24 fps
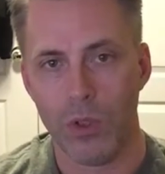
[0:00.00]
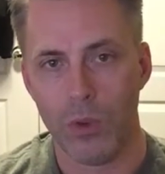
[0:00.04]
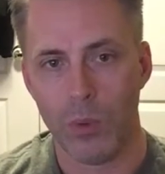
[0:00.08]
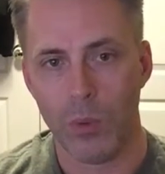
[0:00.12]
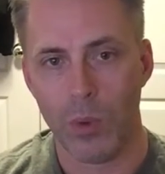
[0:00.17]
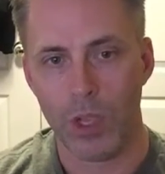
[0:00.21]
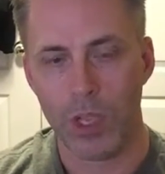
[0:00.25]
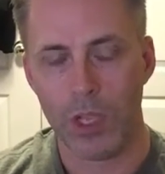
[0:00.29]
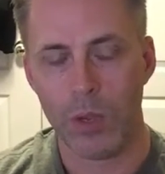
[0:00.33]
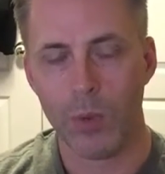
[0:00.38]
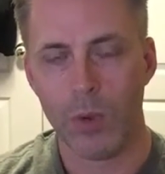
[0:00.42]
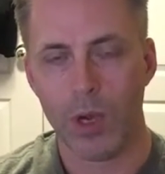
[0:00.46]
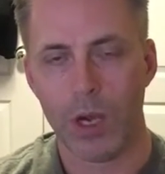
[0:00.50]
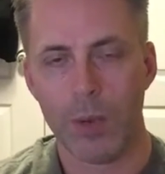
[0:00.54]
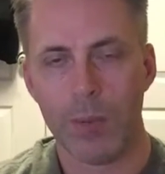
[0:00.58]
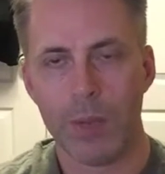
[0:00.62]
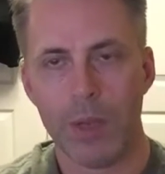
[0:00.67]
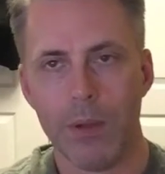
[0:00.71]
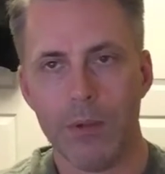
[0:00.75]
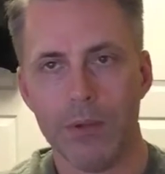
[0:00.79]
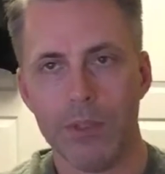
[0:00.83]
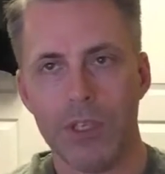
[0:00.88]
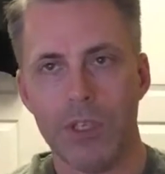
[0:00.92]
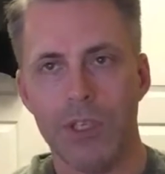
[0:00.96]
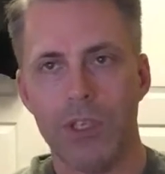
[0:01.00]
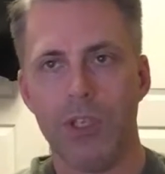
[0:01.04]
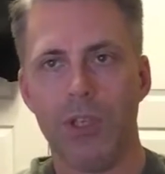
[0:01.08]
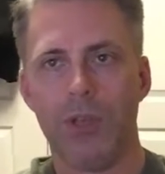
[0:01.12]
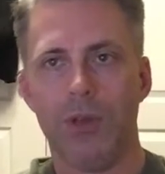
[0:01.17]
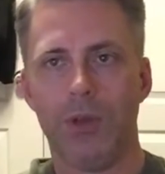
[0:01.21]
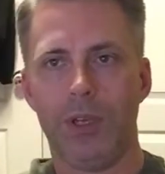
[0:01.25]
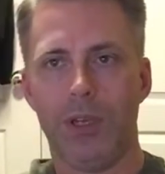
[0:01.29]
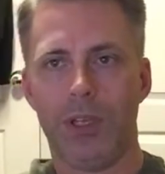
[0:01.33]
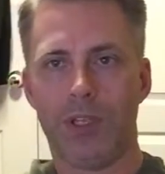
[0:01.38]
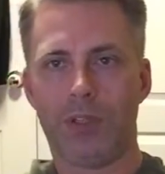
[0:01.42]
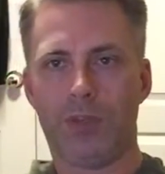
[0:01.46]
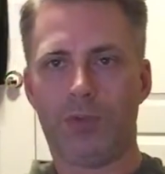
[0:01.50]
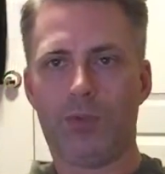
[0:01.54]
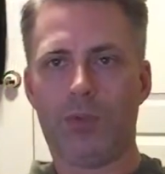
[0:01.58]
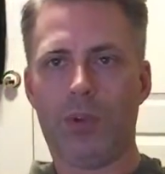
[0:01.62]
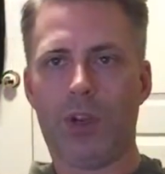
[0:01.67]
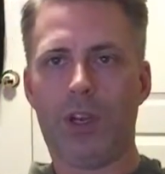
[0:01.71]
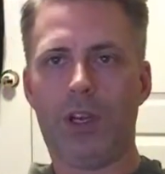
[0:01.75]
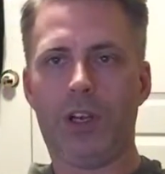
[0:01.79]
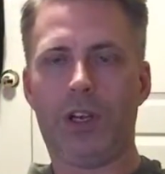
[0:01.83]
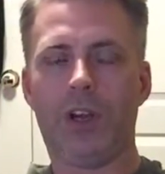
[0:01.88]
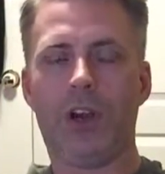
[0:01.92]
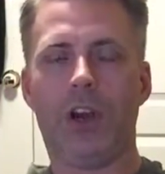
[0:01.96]
what you want to be able to do is
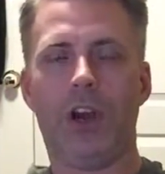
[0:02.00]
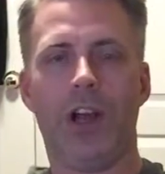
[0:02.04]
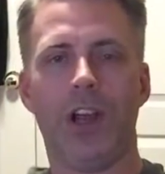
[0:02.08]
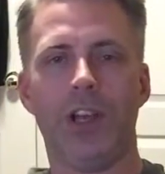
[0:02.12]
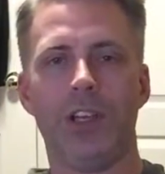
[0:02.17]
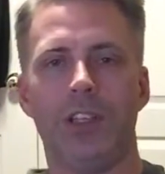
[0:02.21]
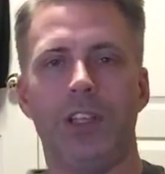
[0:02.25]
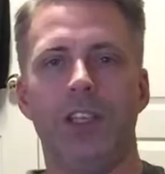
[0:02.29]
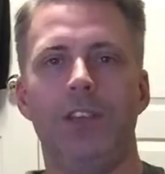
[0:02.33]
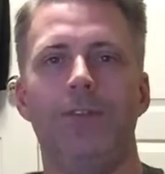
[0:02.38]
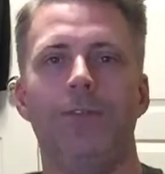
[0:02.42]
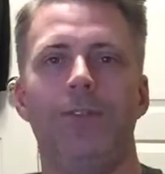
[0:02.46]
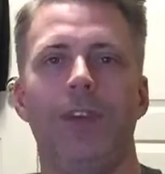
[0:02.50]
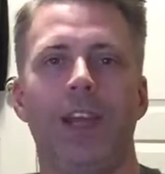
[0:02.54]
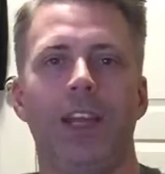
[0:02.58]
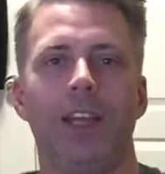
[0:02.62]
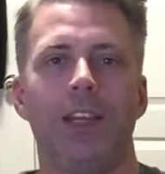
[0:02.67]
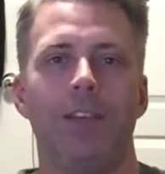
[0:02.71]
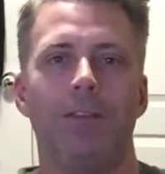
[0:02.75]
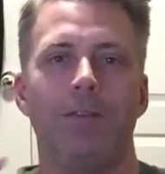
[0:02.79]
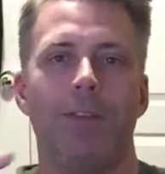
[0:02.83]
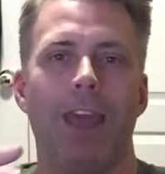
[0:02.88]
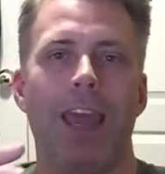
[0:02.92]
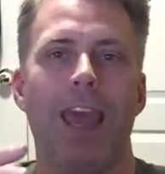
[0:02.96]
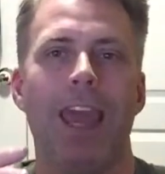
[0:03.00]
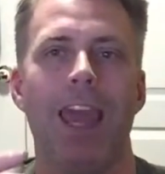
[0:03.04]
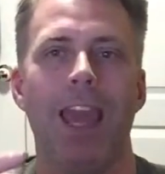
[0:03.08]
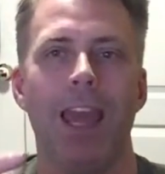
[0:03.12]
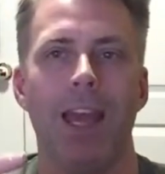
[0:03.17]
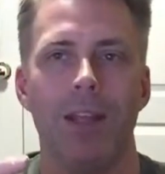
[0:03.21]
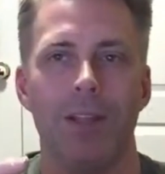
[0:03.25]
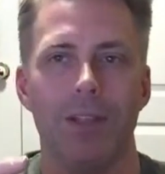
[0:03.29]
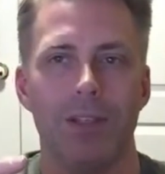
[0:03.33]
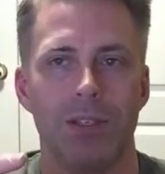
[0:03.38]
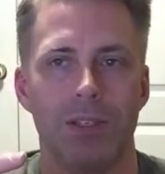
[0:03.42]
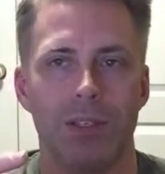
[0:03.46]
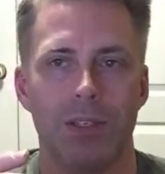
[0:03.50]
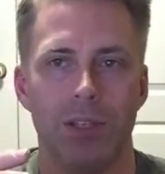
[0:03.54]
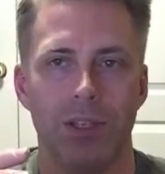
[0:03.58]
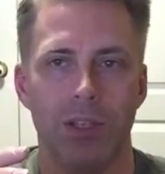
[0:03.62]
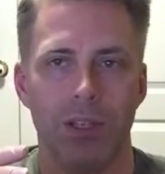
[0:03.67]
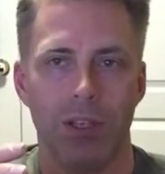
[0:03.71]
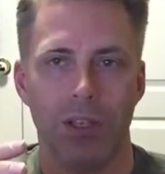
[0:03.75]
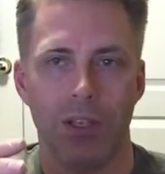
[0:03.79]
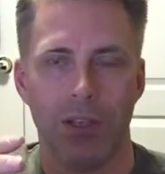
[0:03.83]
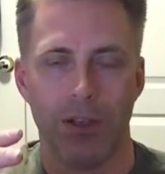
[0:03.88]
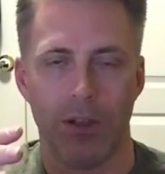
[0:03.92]
run cost-effective ads